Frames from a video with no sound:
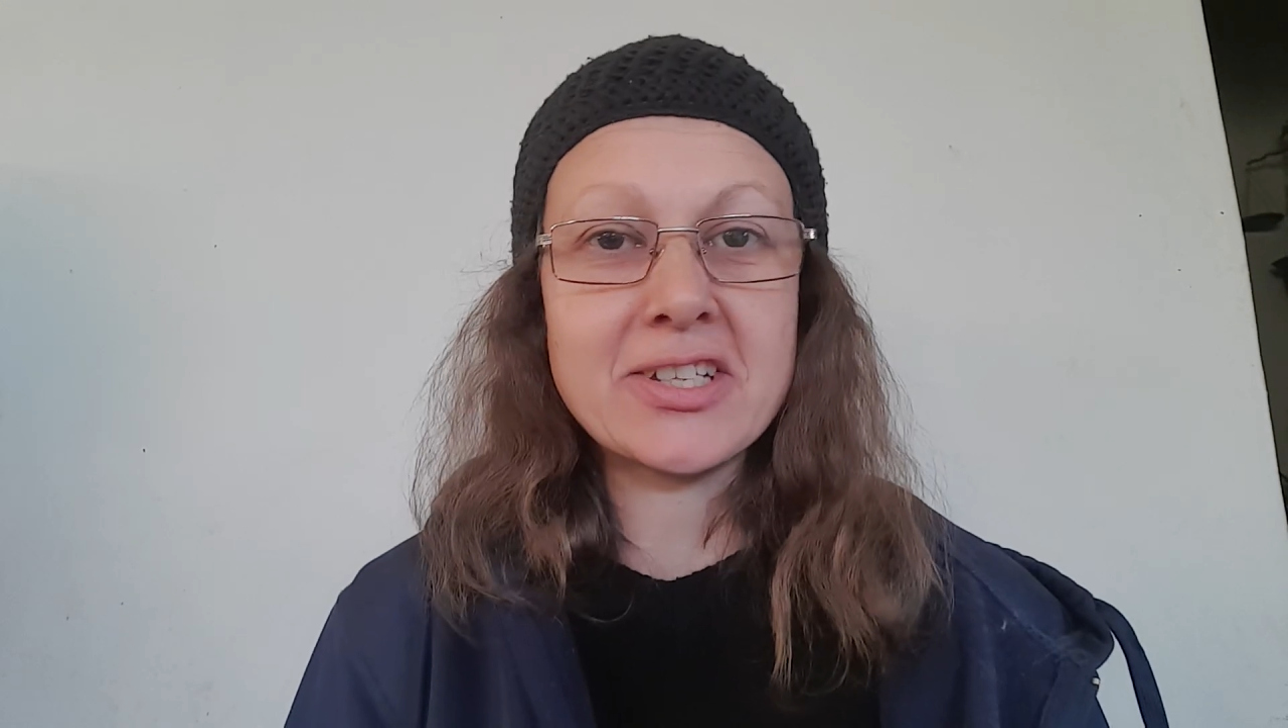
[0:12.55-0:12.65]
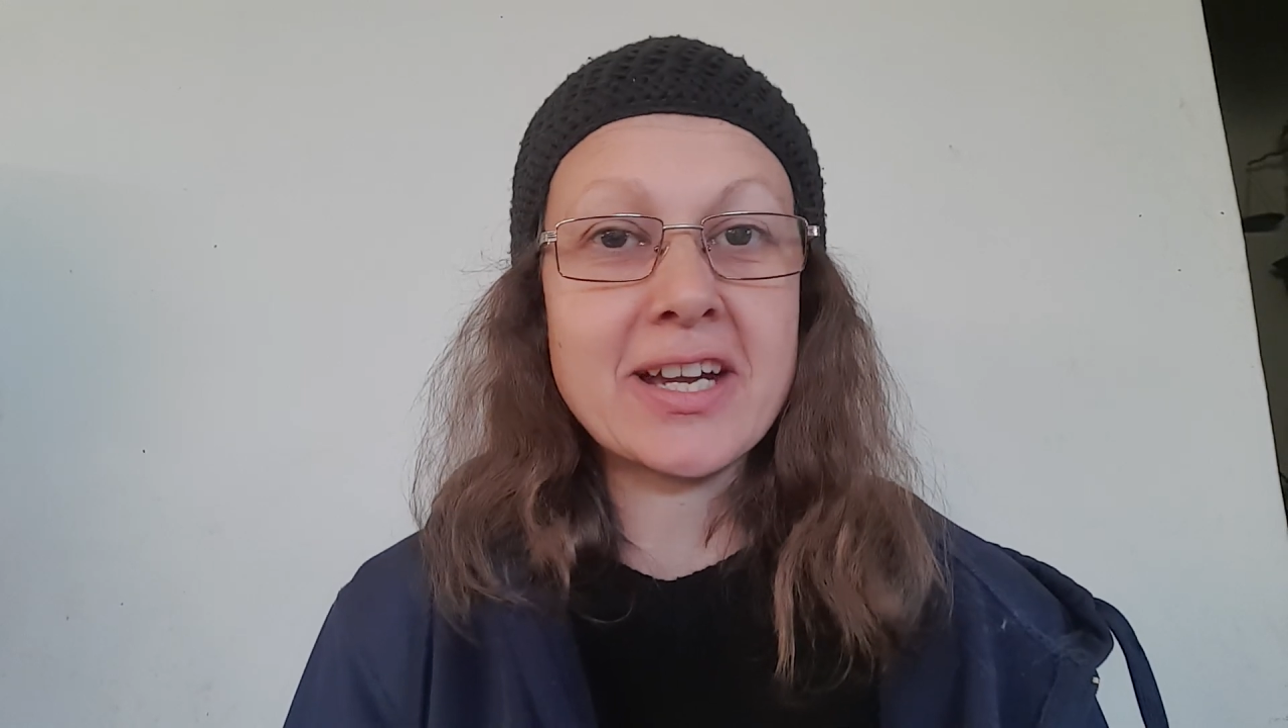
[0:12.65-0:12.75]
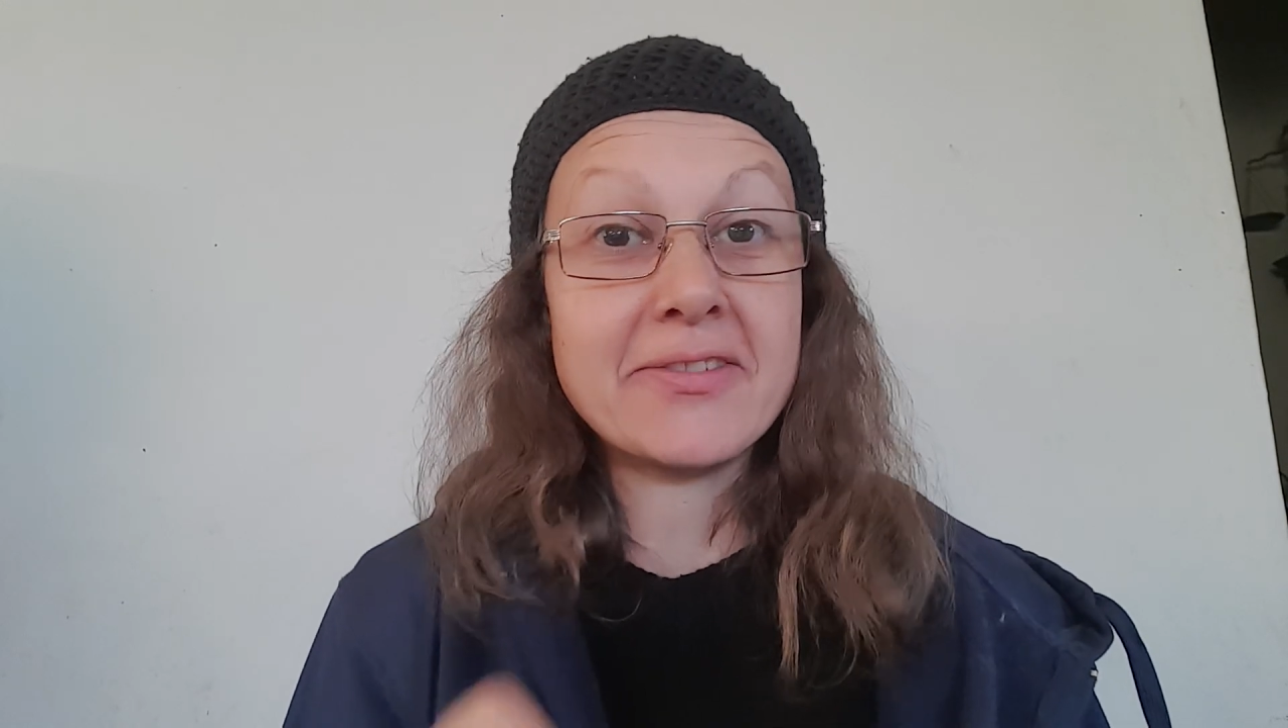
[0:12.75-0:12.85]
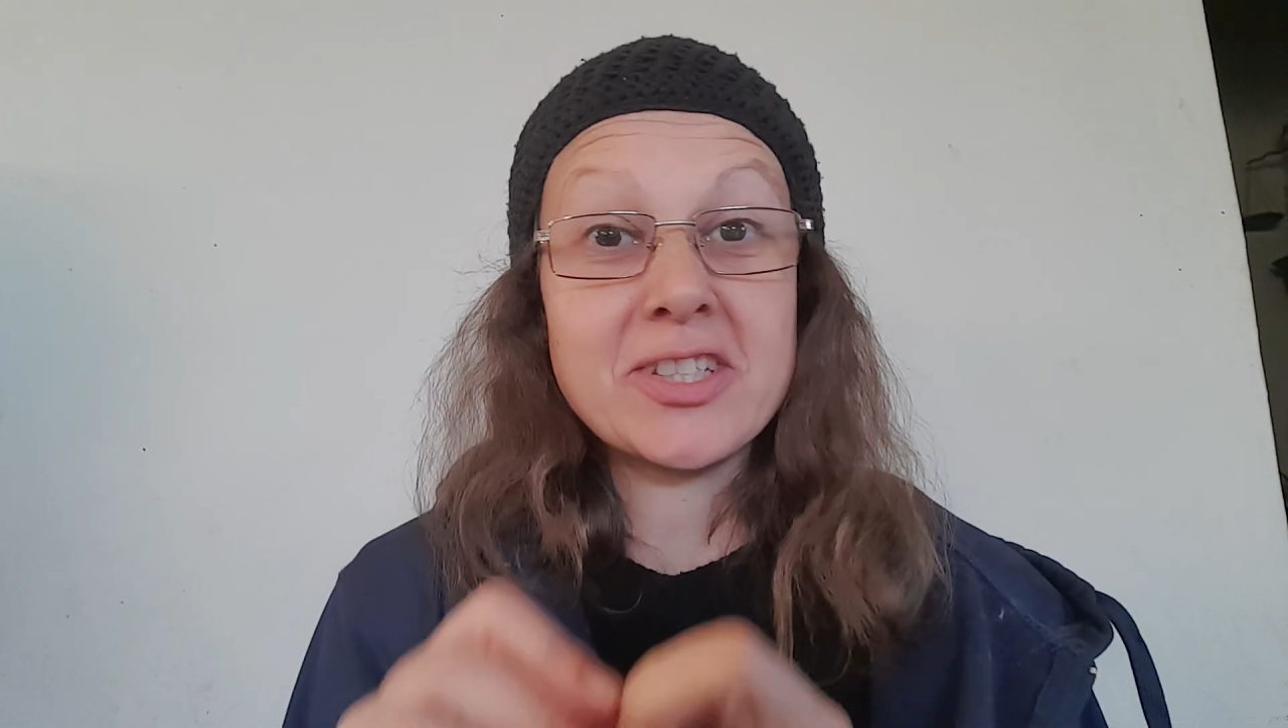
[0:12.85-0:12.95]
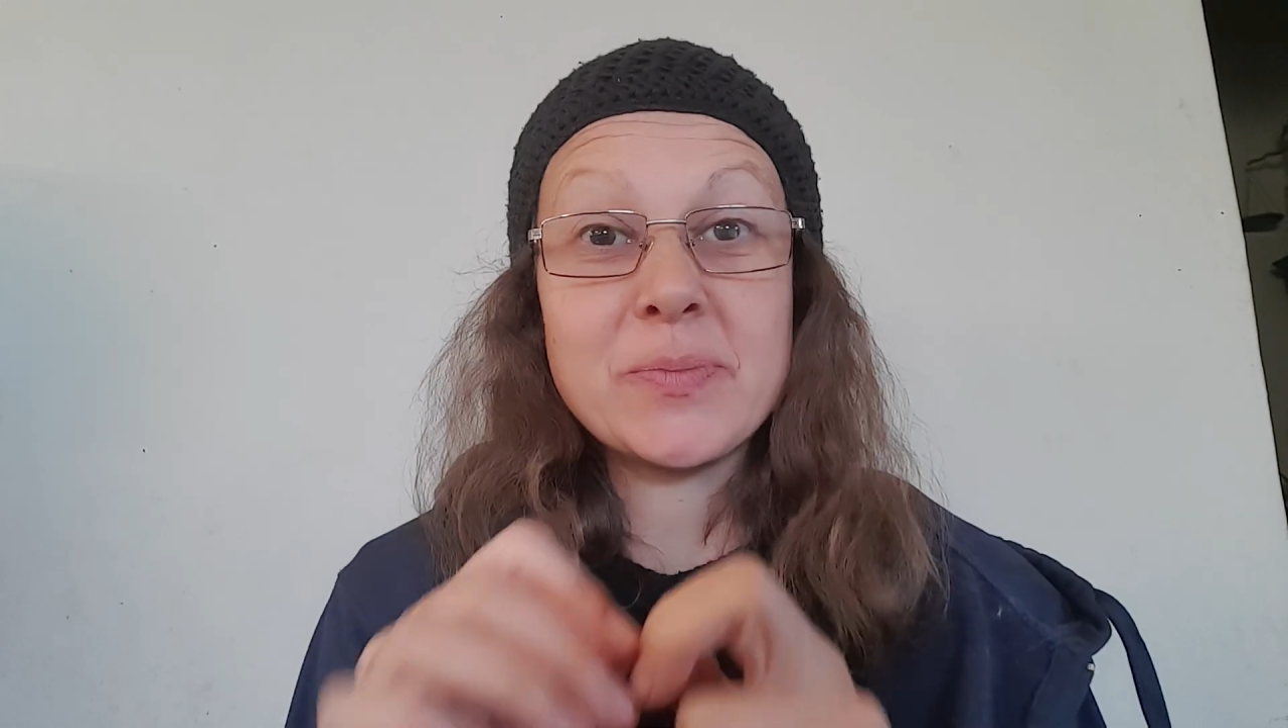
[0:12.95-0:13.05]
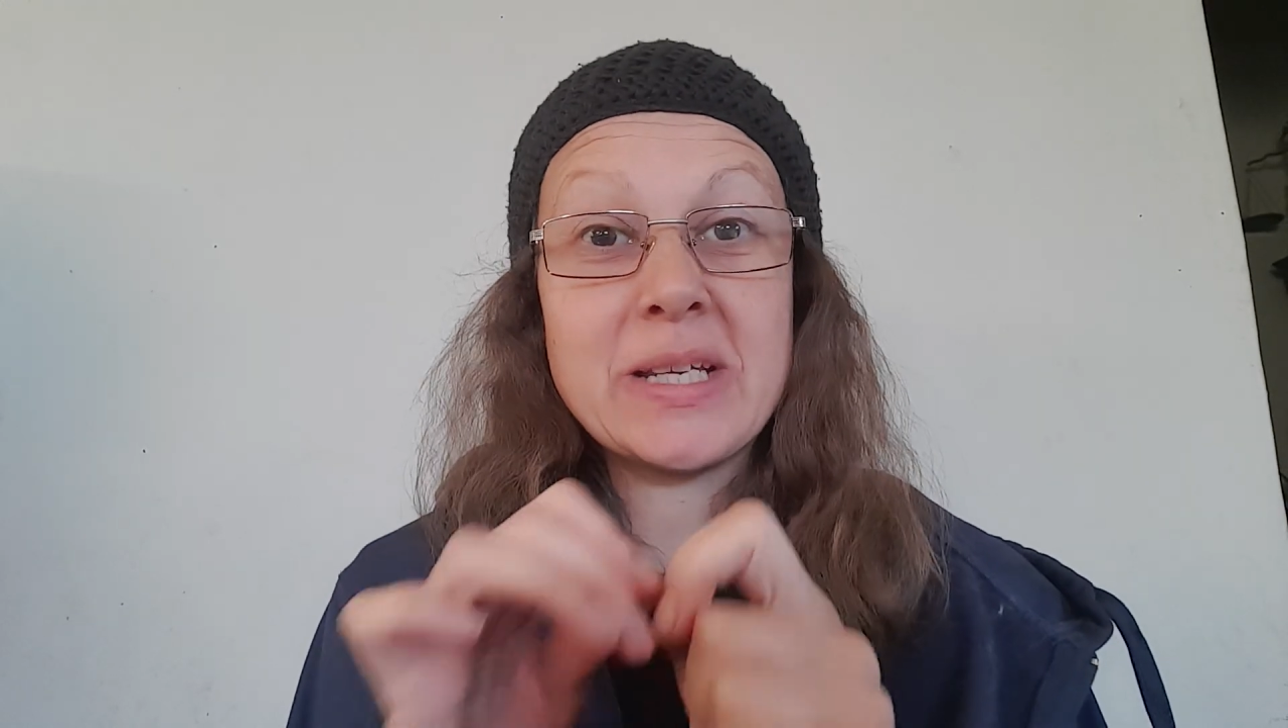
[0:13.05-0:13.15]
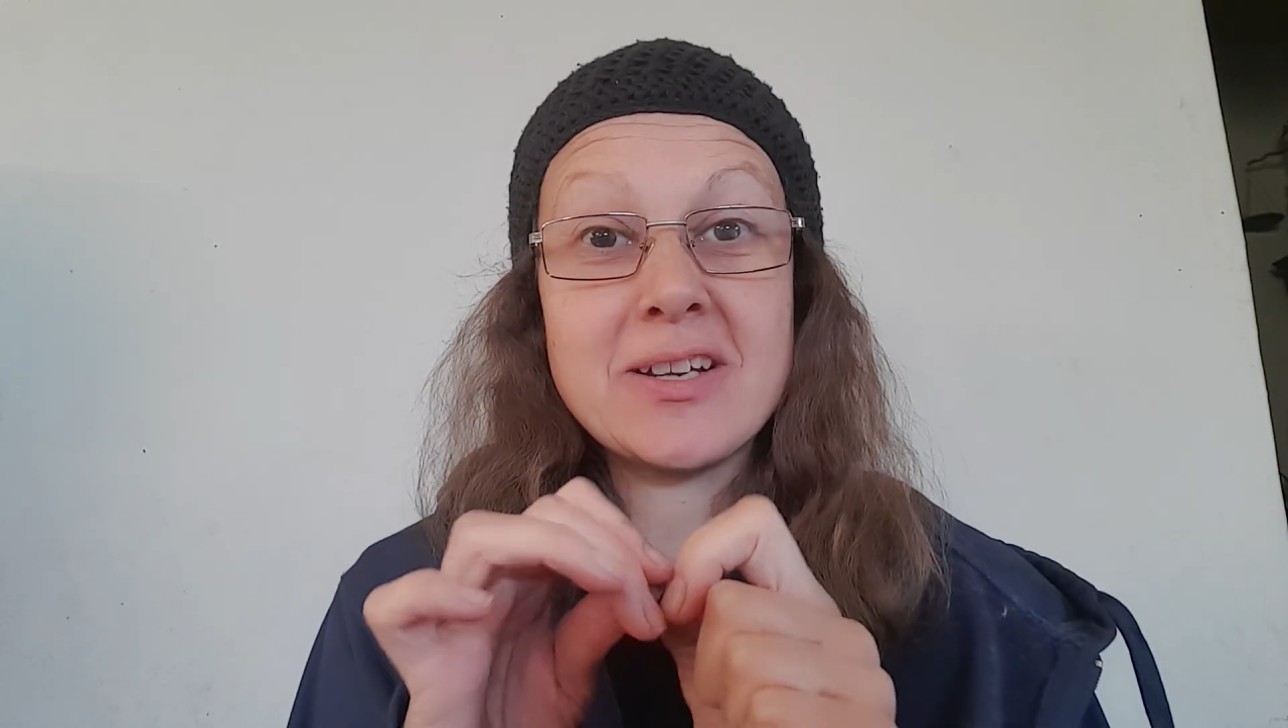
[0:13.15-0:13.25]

I've just been